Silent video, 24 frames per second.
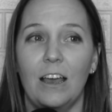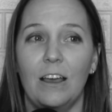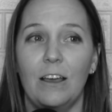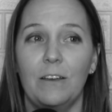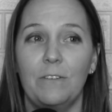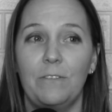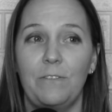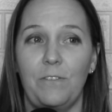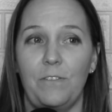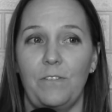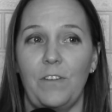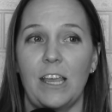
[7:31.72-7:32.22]

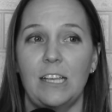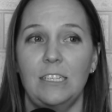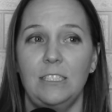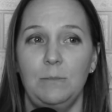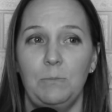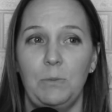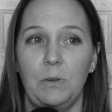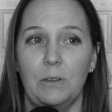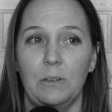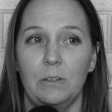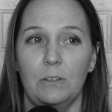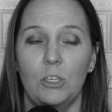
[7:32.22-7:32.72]

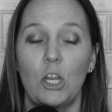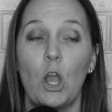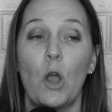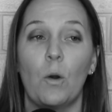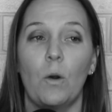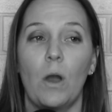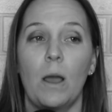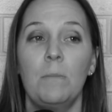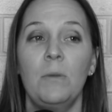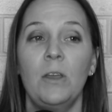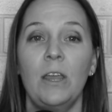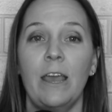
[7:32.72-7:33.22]

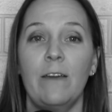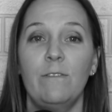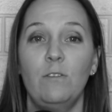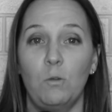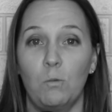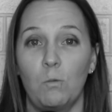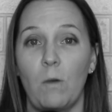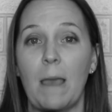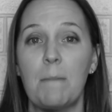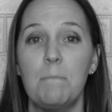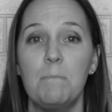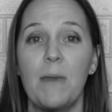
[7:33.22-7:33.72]
a
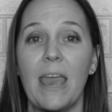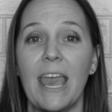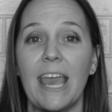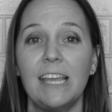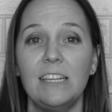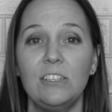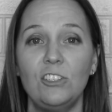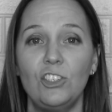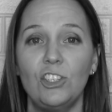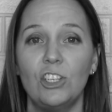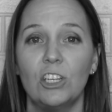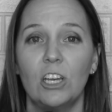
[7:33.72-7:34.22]
web
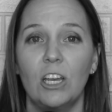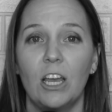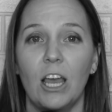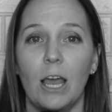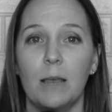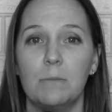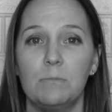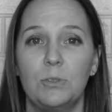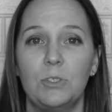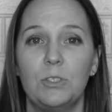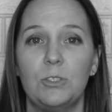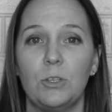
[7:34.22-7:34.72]
page
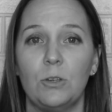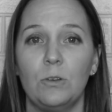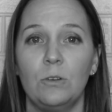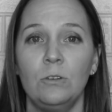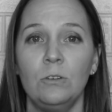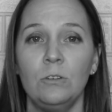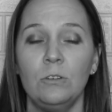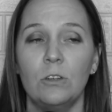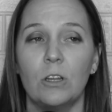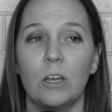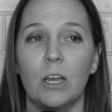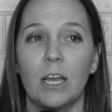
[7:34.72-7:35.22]
up
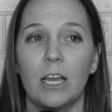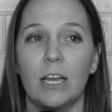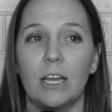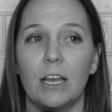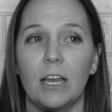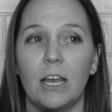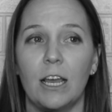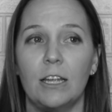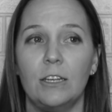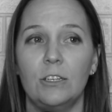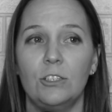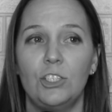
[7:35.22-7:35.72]
soon
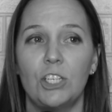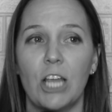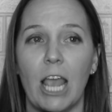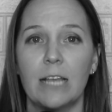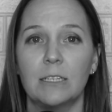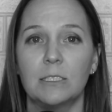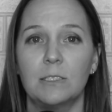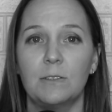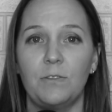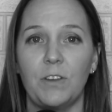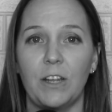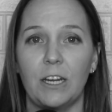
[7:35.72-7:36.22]
at
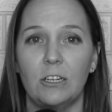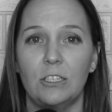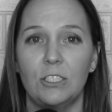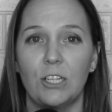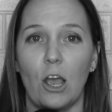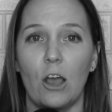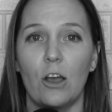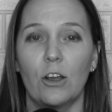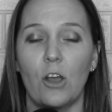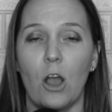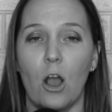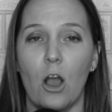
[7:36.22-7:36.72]

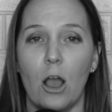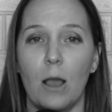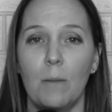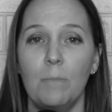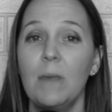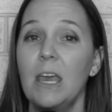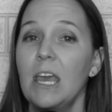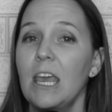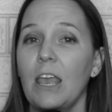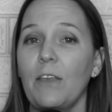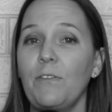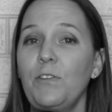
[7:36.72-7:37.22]

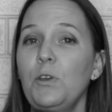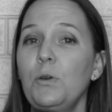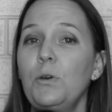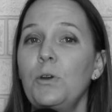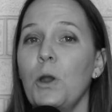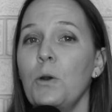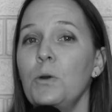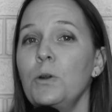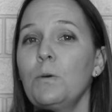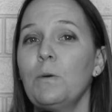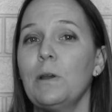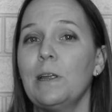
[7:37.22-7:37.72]
jazzfair.com. If you
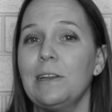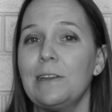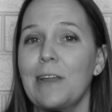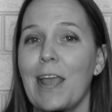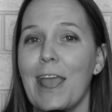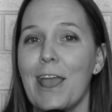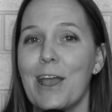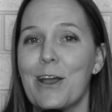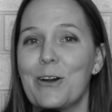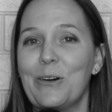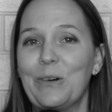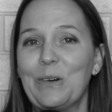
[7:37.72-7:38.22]
go to it
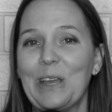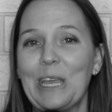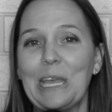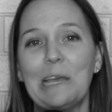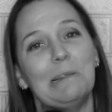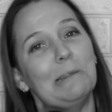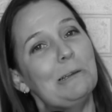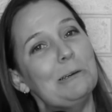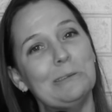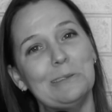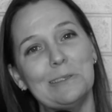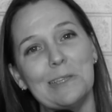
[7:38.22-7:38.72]
now,
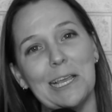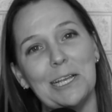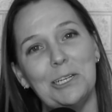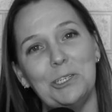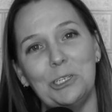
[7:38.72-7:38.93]
it looks like